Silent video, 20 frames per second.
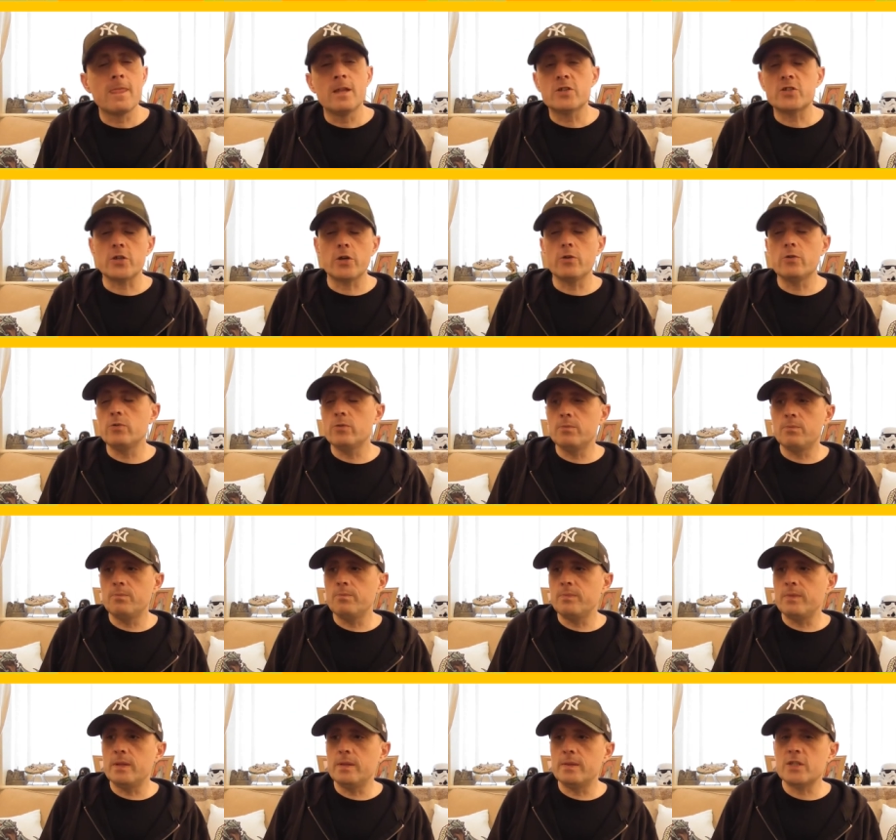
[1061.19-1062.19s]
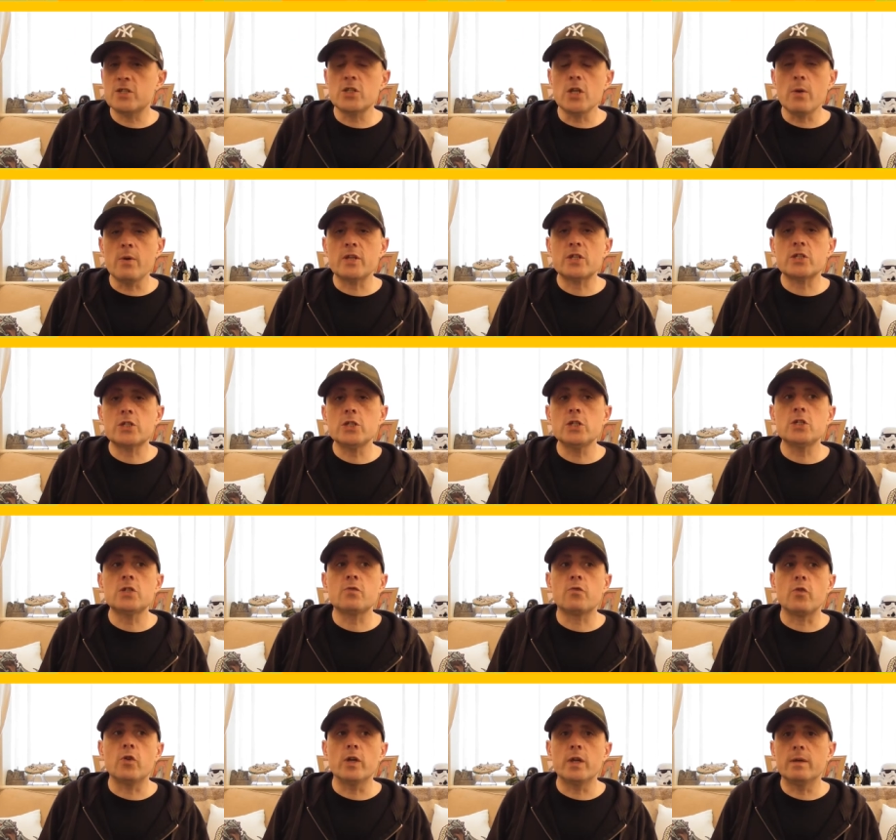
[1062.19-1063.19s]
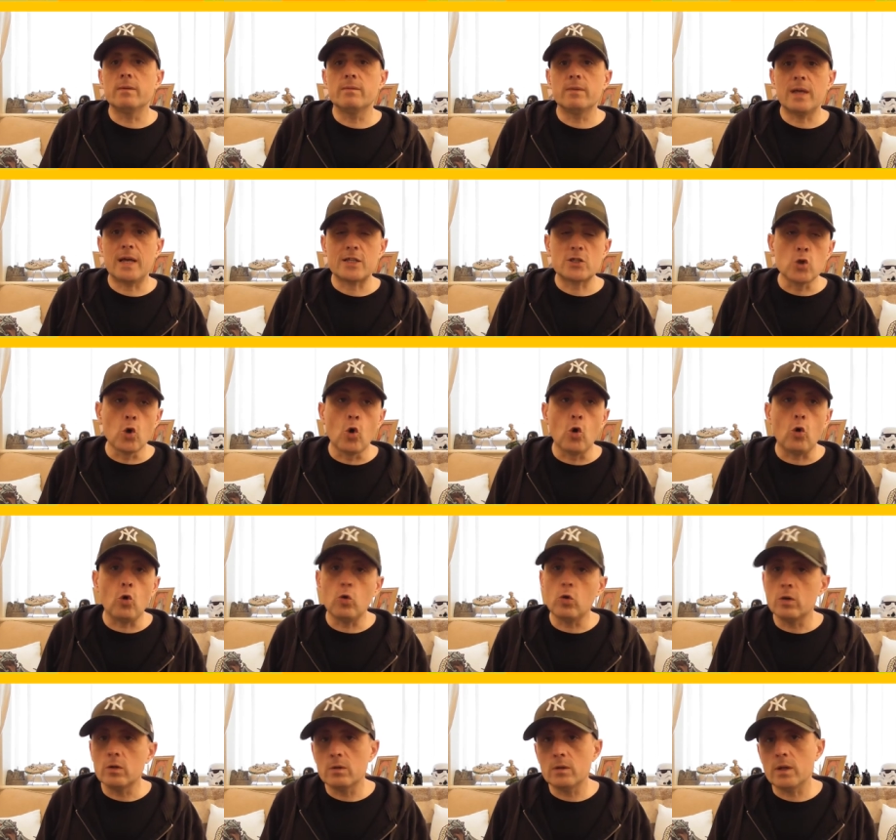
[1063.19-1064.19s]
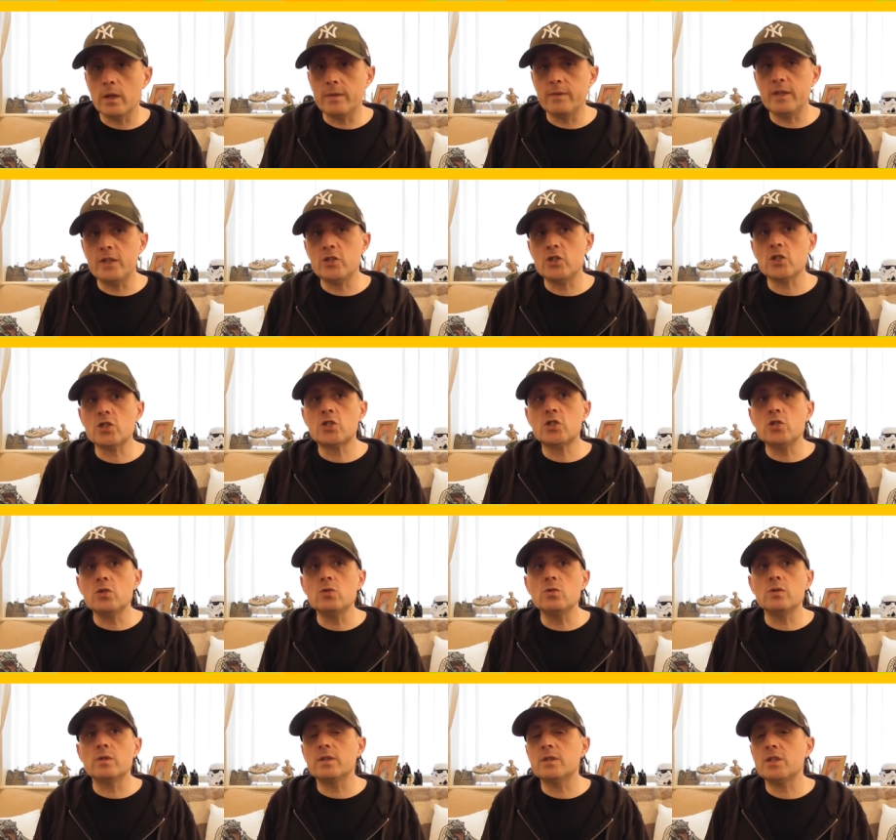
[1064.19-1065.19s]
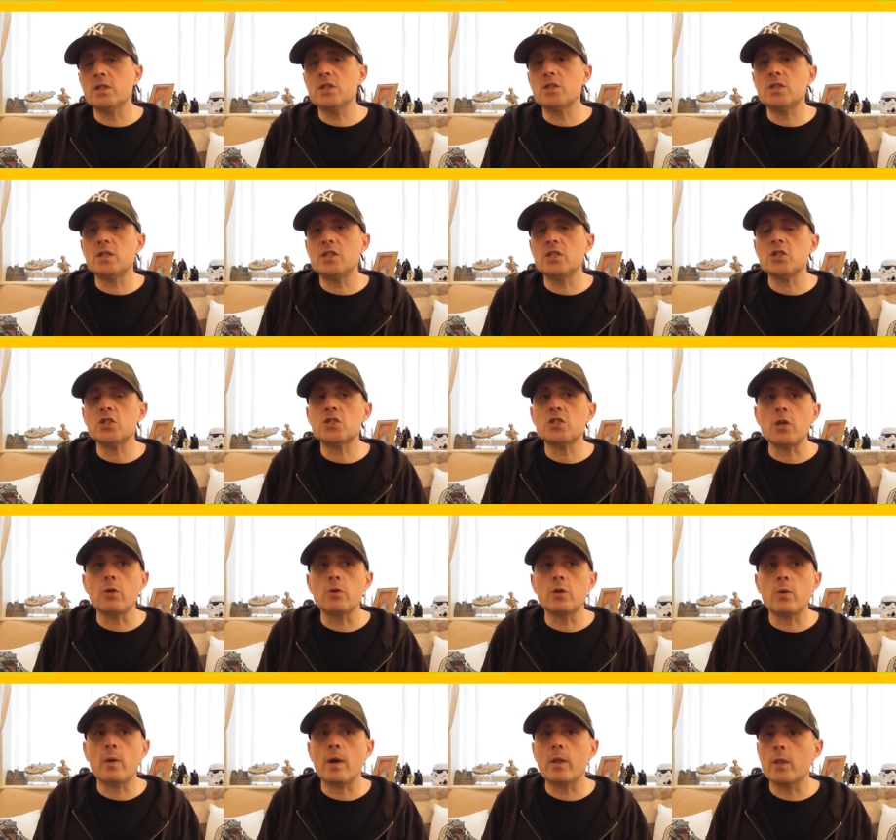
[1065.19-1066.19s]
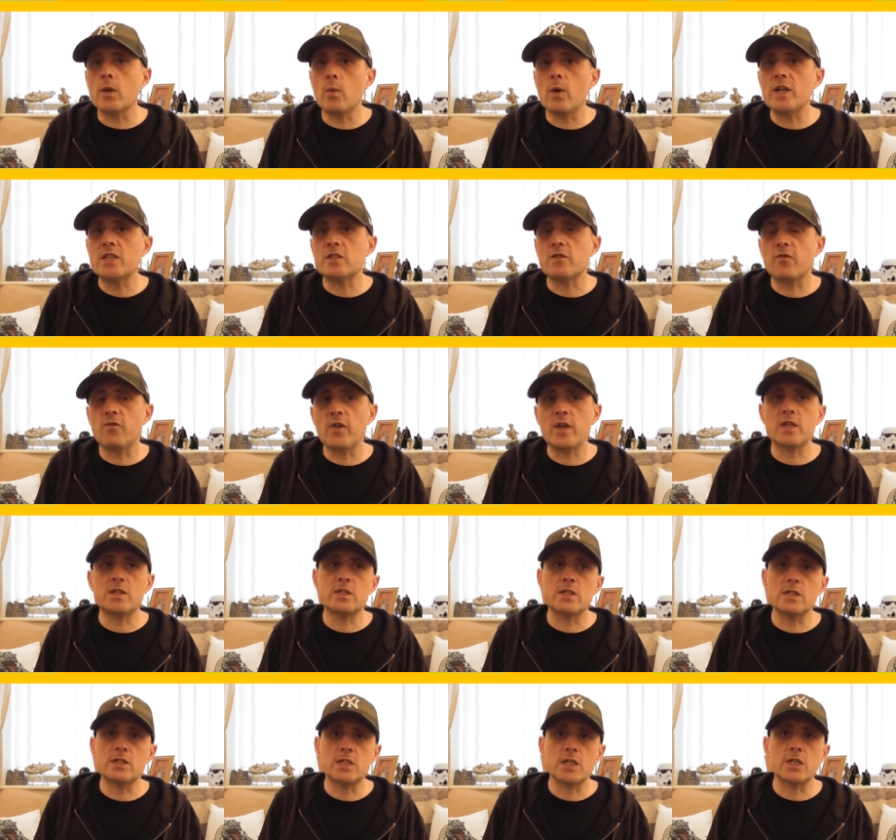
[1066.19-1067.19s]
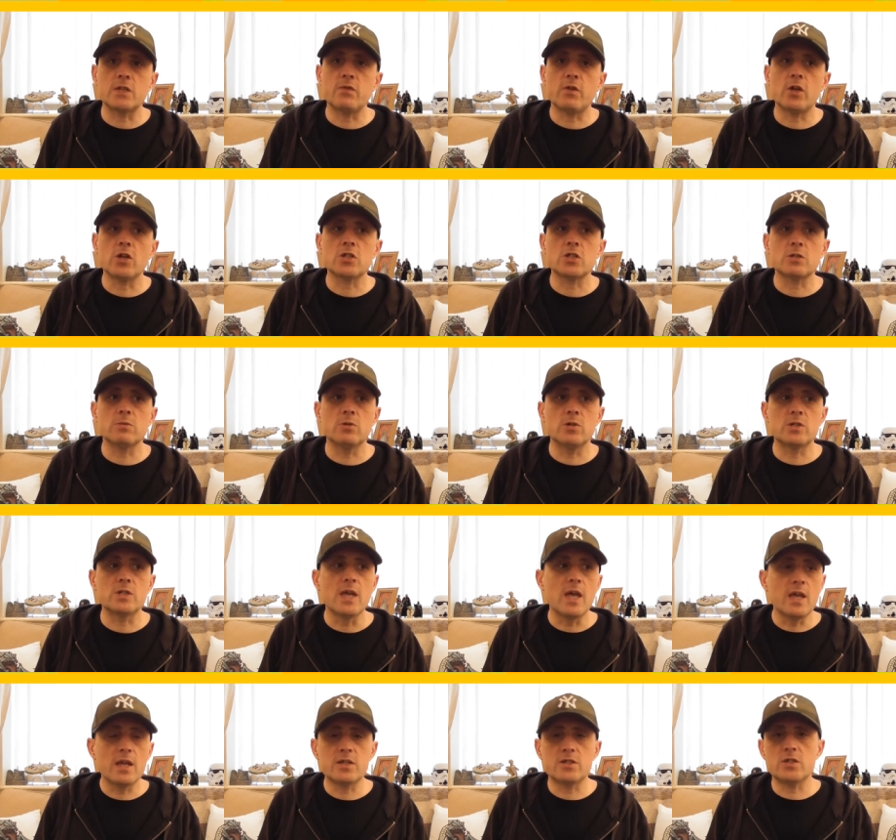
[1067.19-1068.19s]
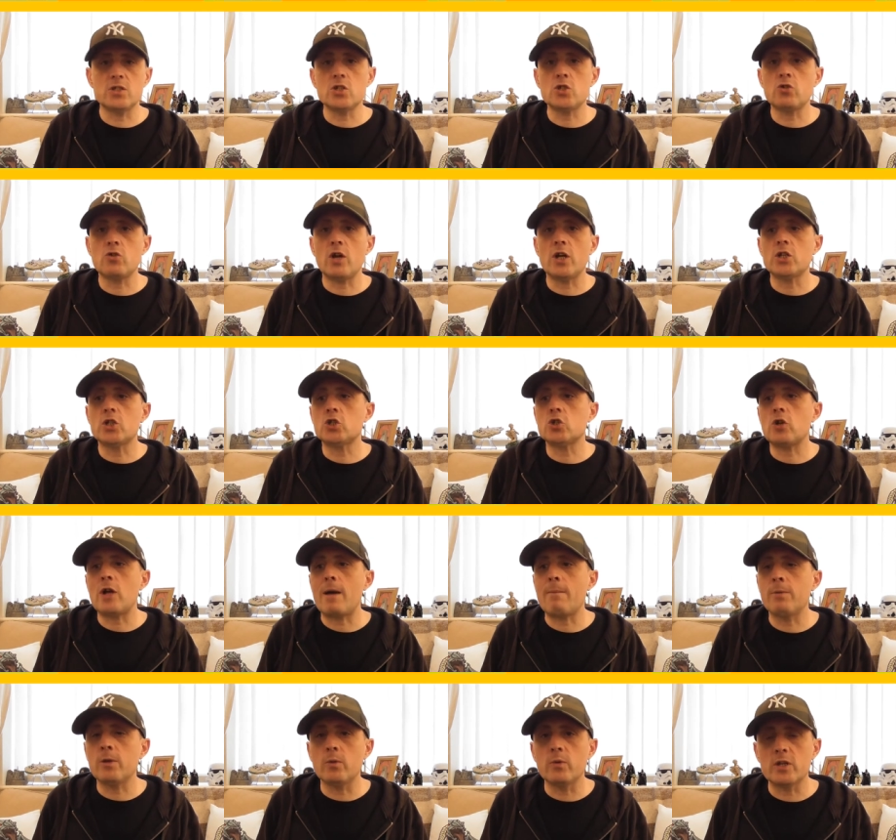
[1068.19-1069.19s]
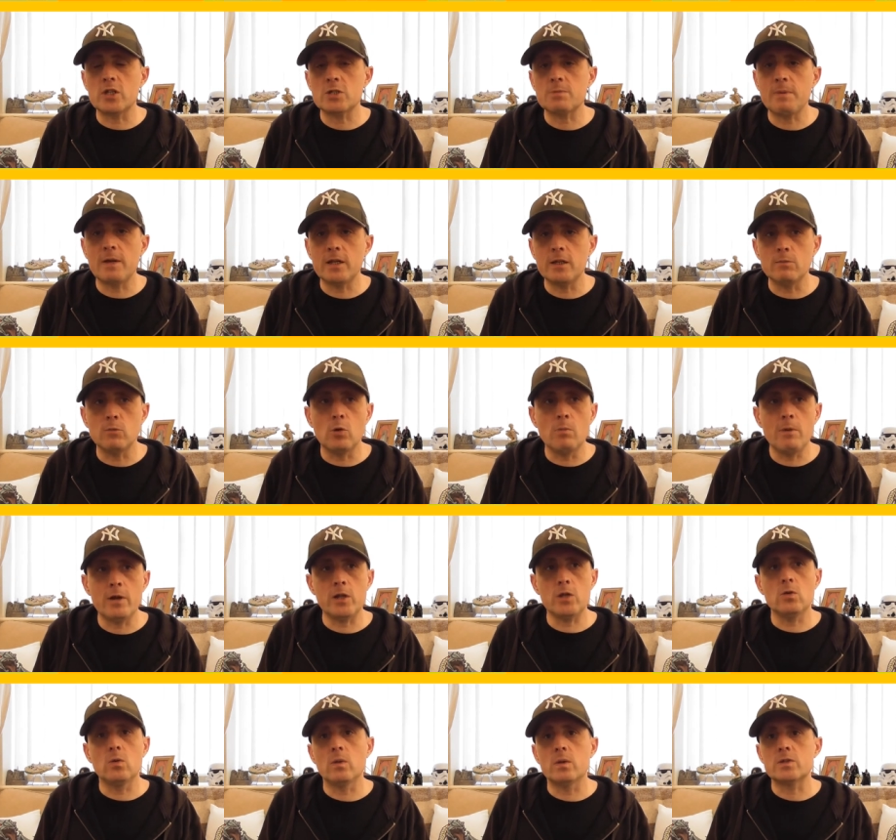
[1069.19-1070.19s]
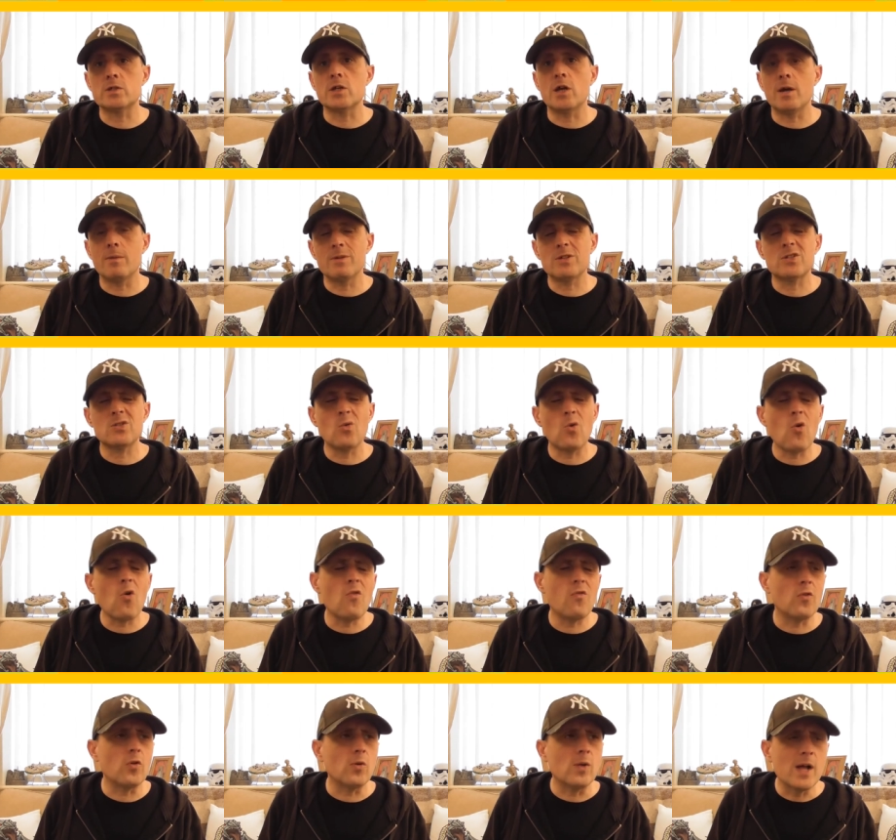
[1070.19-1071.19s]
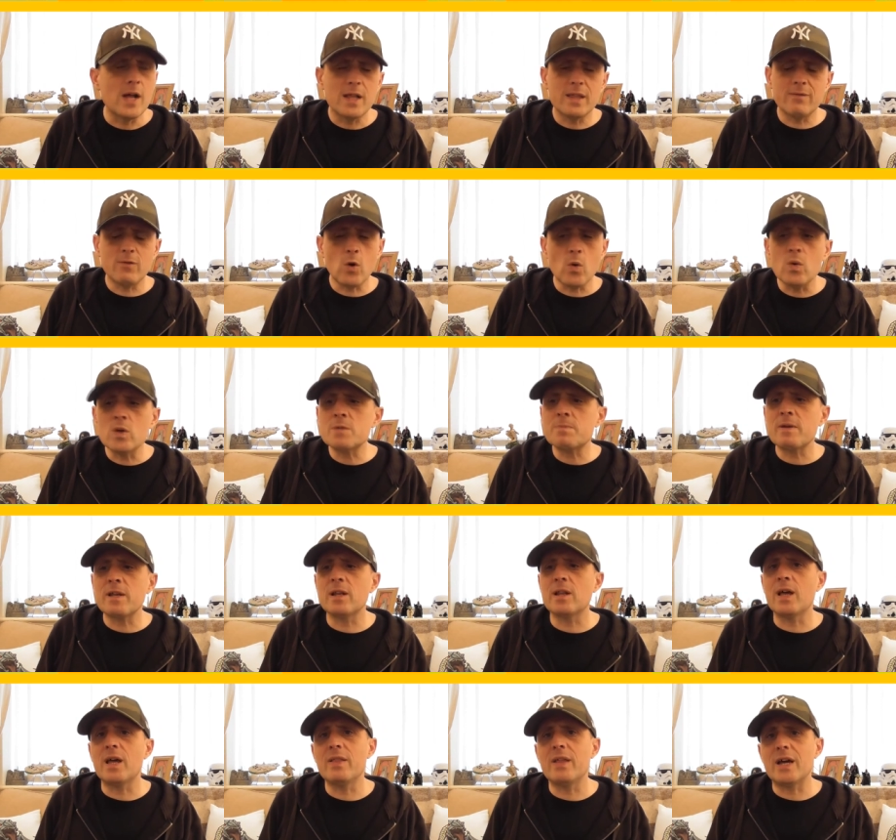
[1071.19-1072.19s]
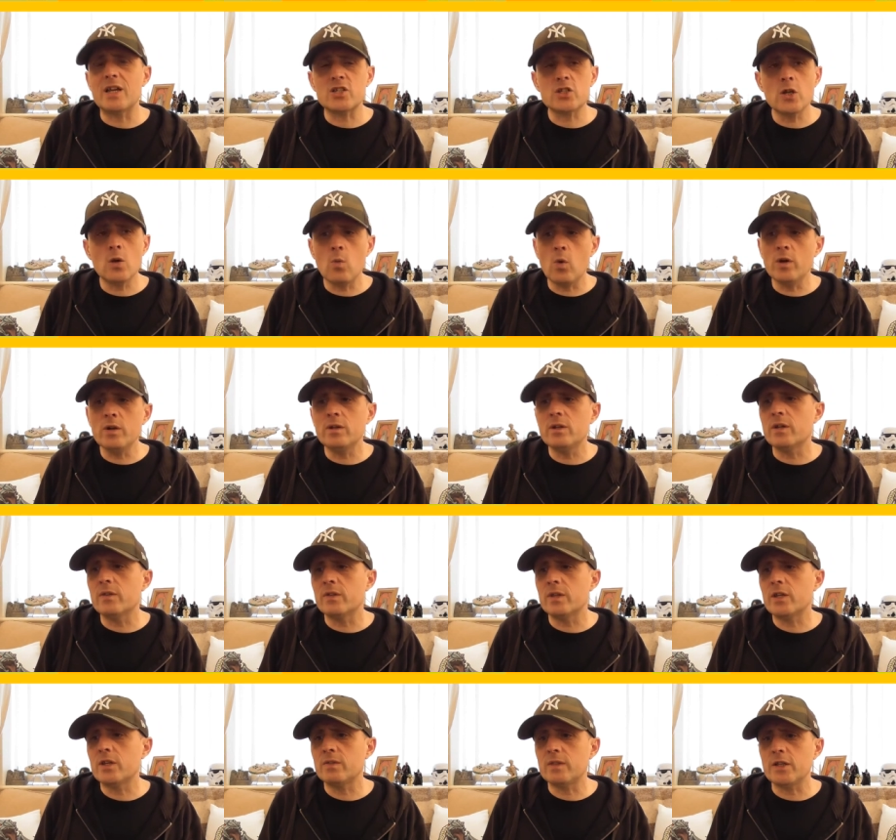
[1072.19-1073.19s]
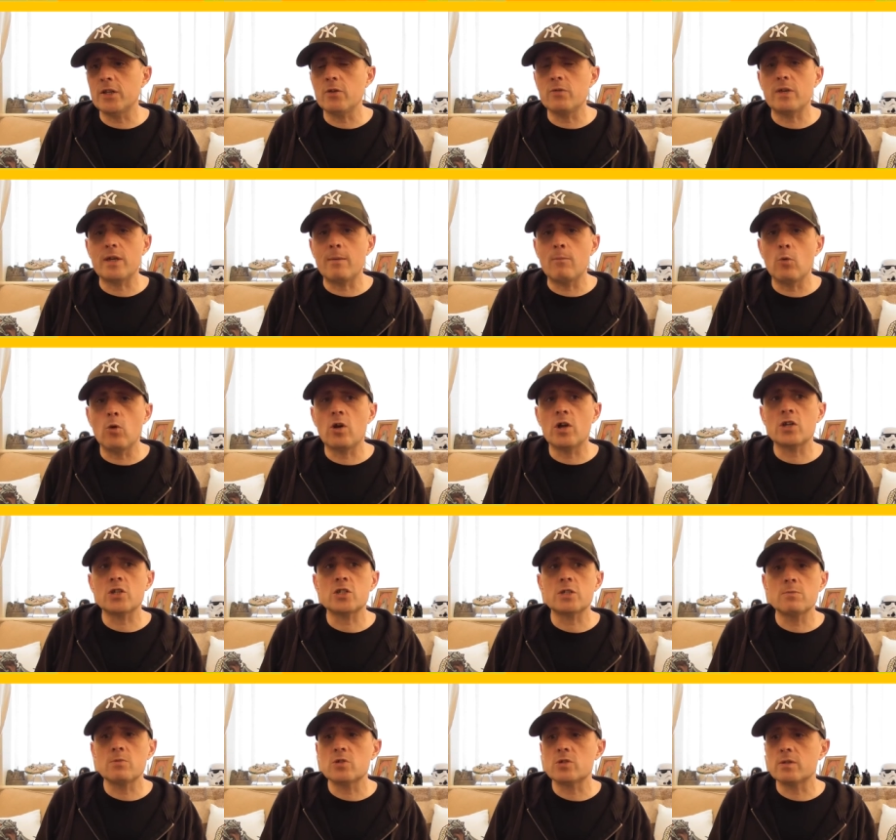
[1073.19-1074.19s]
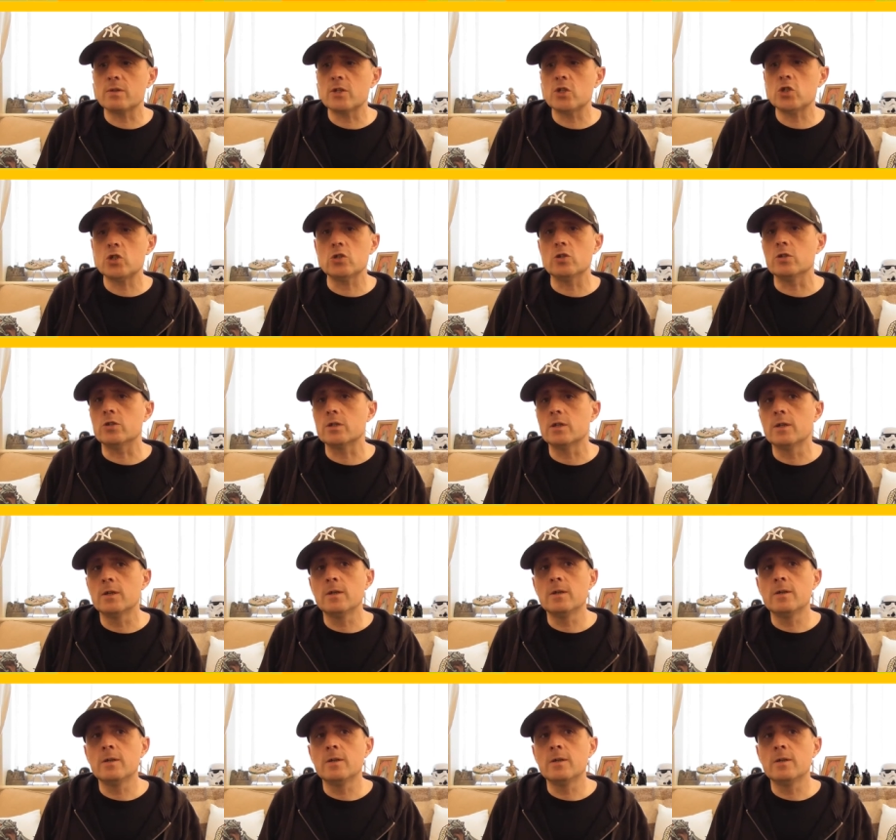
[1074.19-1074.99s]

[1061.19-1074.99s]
So there's no excuse for it at all. And they just do they just don't go out their way to fix these things for customers because they just try to trap you into spending more money all the time. It's awful. They've always been like that. It's no wonder they, they don't get more customers than they should.